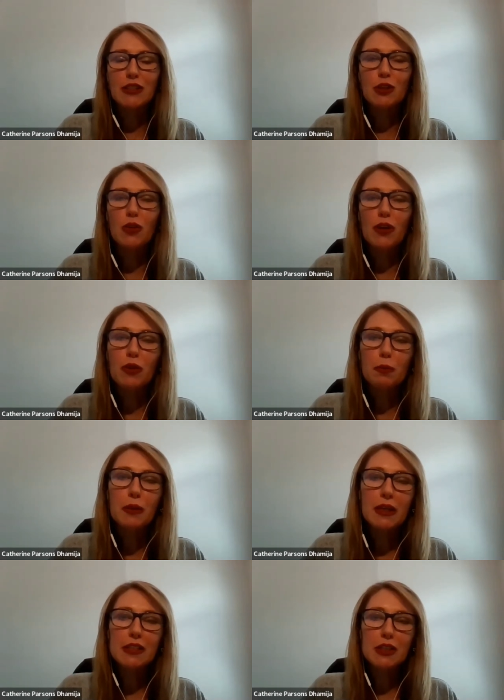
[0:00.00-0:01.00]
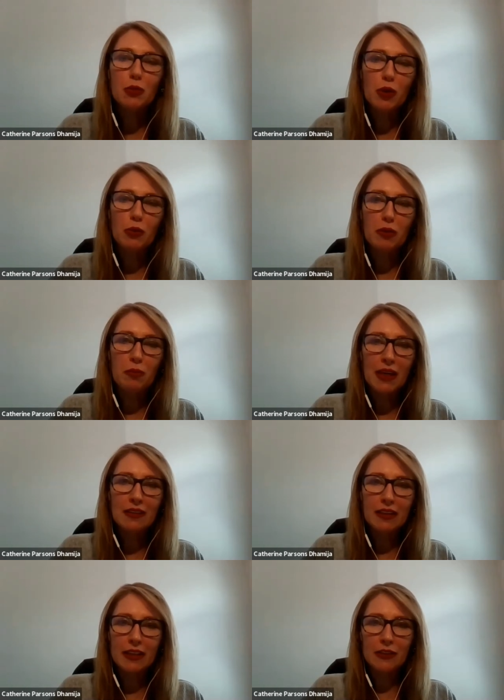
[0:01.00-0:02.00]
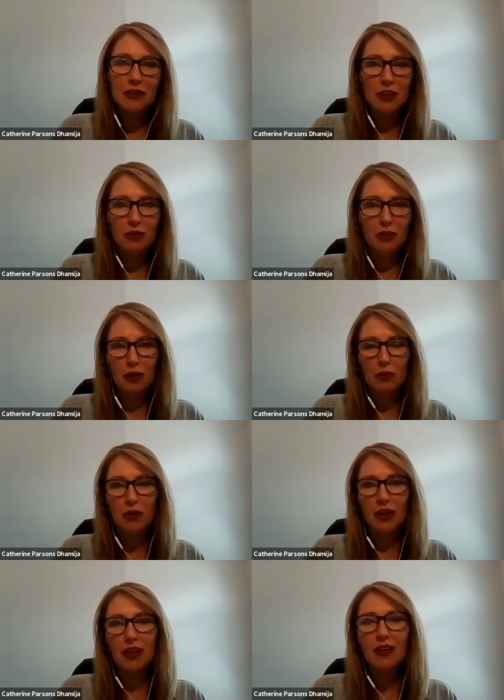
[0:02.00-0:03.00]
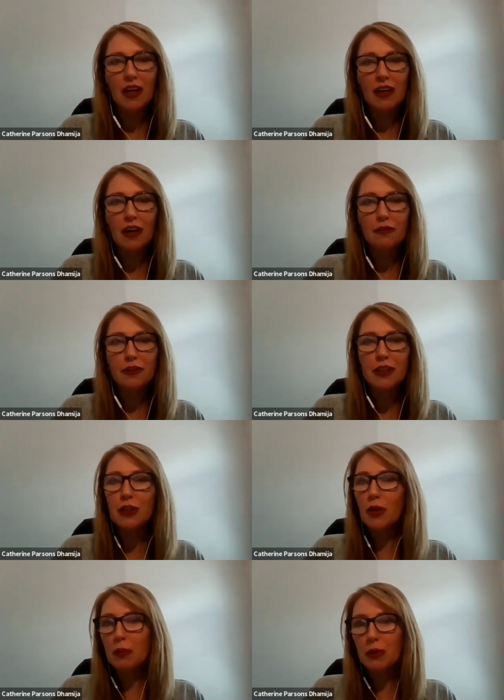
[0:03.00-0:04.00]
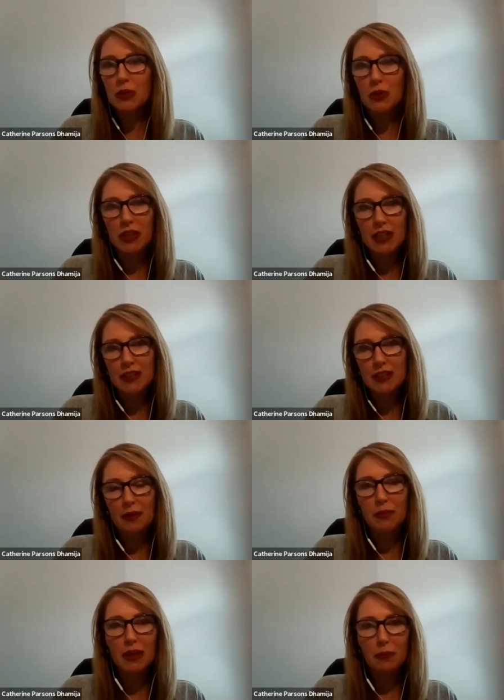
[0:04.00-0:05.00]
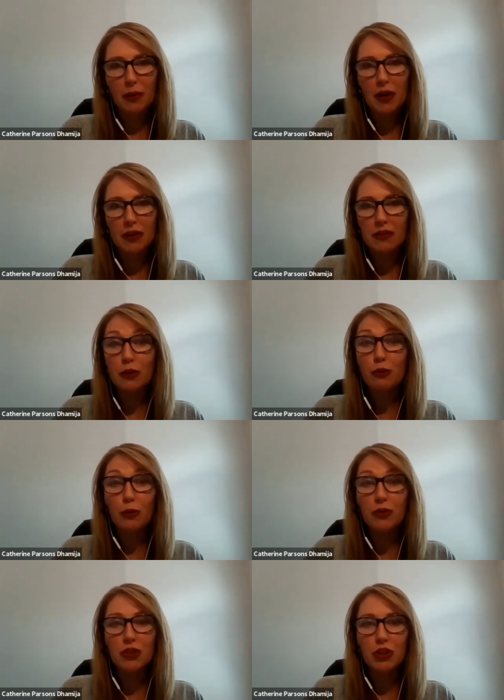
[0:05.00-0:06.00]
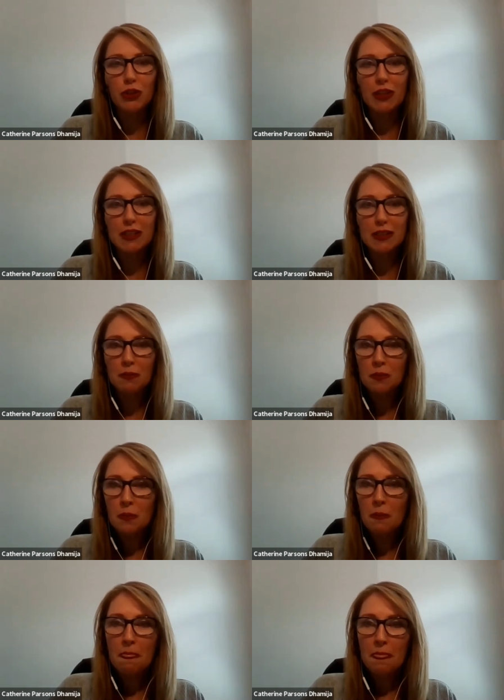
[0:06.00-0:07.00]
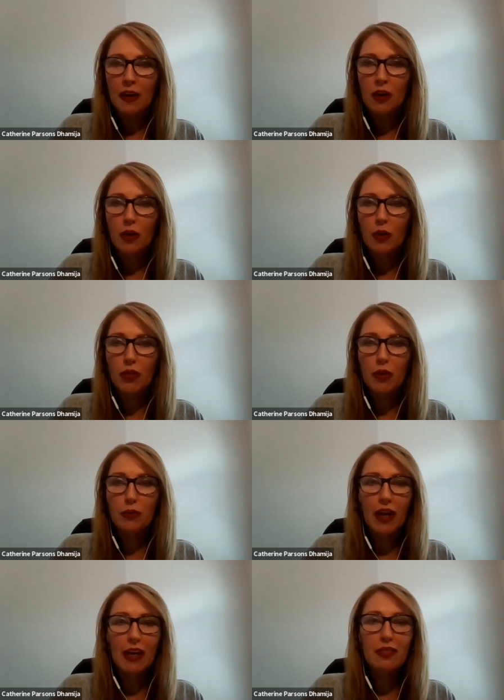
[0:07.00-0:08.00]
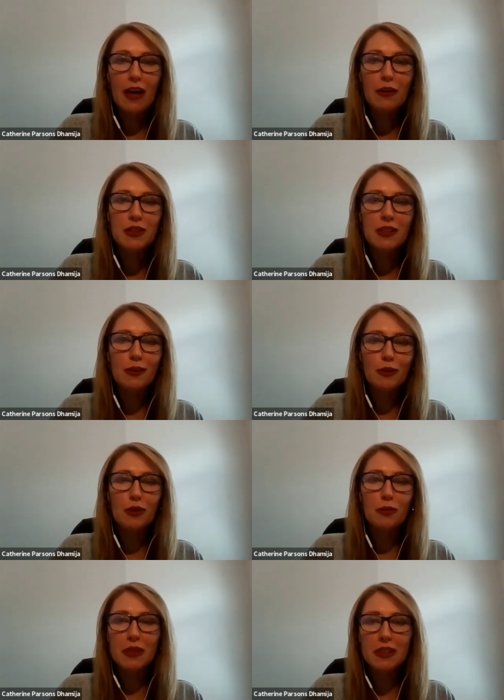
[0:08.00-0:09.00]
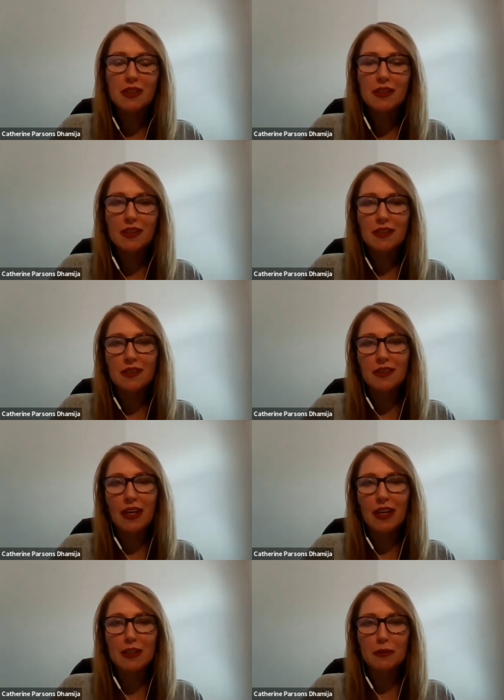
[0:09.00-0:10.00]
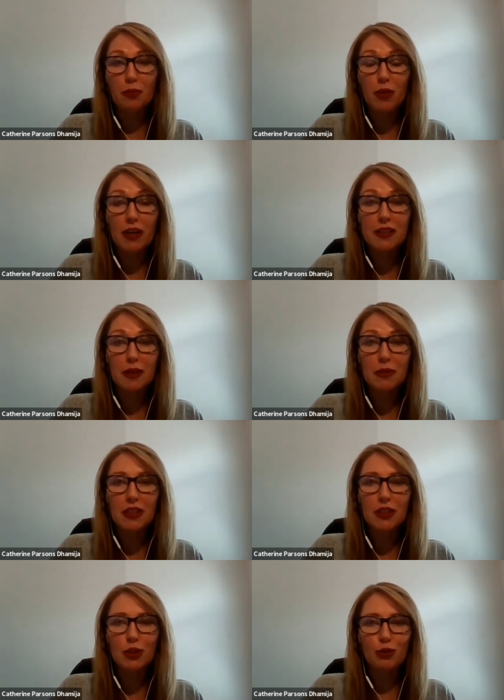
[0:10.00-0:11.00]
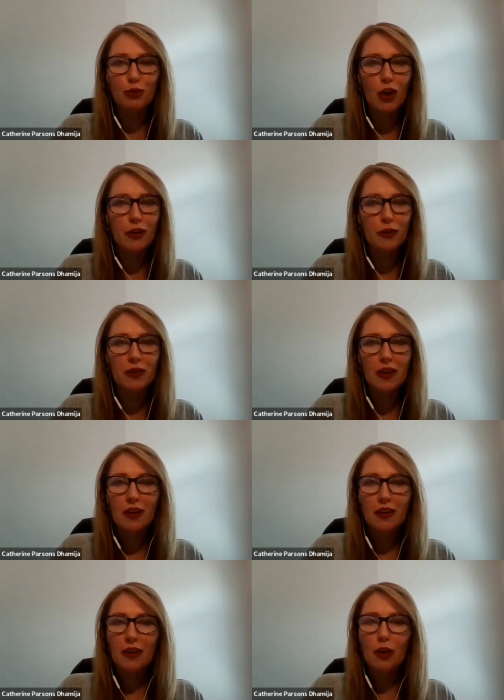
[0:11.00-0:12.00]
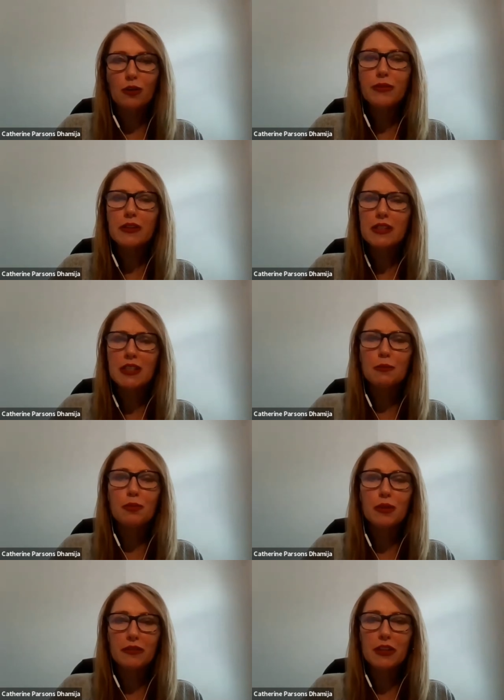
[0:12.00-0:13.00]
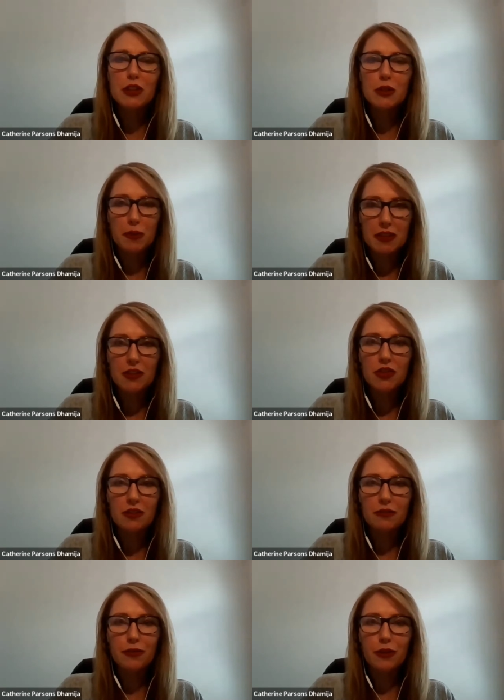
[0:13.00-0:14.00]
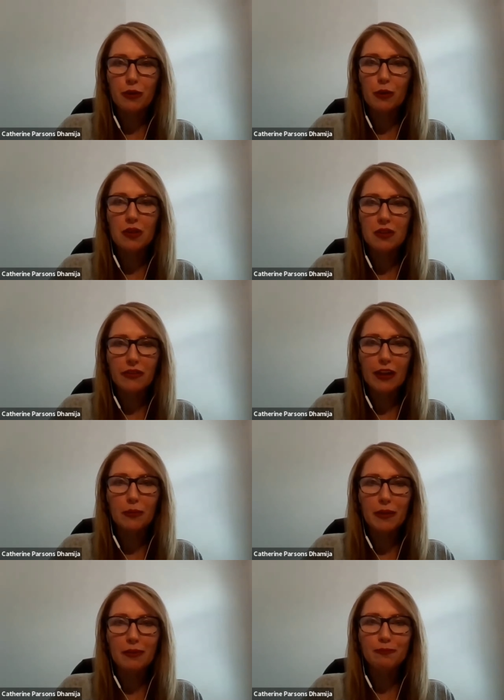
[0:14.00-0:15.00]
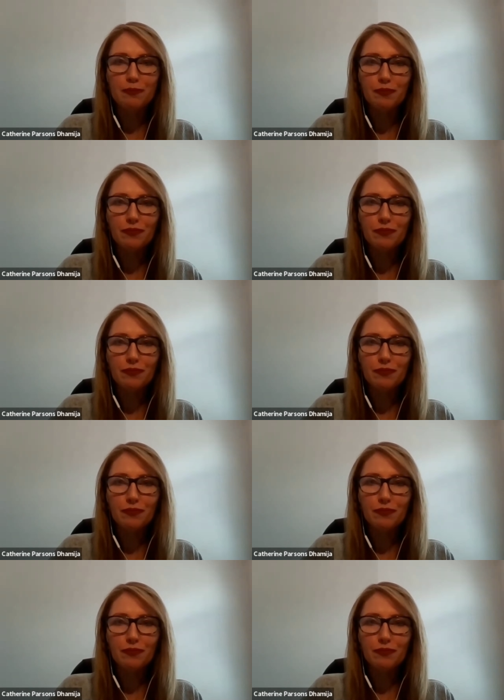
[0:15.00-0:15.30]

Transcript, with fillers: At Deloitte, we're pleased to work with many leaders in your community, uncovering new opportunities and being a part of their growth journeys. With over 8,000 local businesses and its proximity to Toronto, Oakville is in a privileged position for growth and development.